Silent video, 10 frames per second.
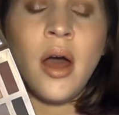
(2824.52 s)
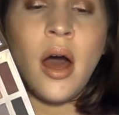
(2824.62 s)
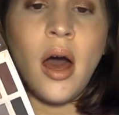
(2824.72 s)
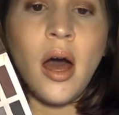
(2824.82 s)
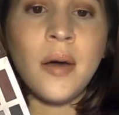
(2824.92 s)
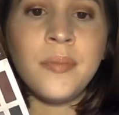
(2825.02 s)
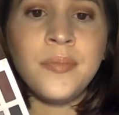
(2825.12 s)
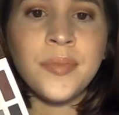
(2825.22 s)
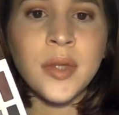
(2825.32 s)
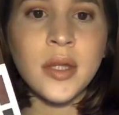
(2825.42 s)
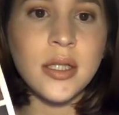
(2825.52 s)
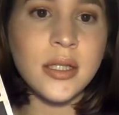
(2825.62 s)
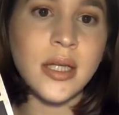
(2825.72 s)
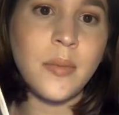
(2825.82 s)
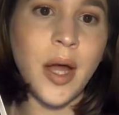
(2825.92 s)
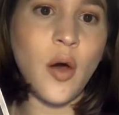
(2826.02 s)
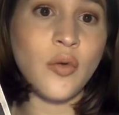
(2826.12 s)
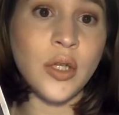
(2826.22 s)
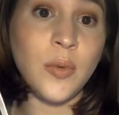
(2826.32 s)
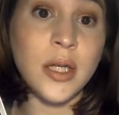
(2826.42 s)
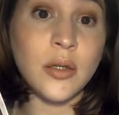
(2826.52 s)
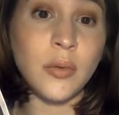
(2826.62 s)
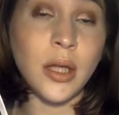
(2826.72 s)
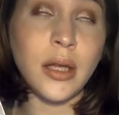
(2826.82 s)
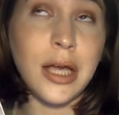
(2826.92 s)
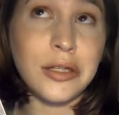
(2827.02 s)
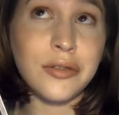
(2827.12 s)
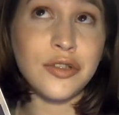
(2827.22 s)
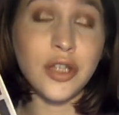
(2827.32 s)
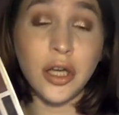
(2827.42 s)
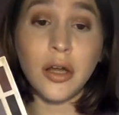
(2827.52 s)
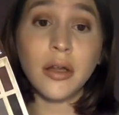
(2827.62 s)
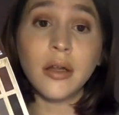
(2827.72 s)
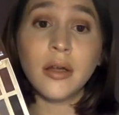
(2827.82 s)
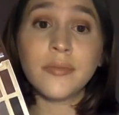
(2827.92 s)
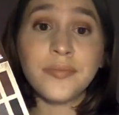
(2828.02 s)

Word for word: this is like my only week to really like chill.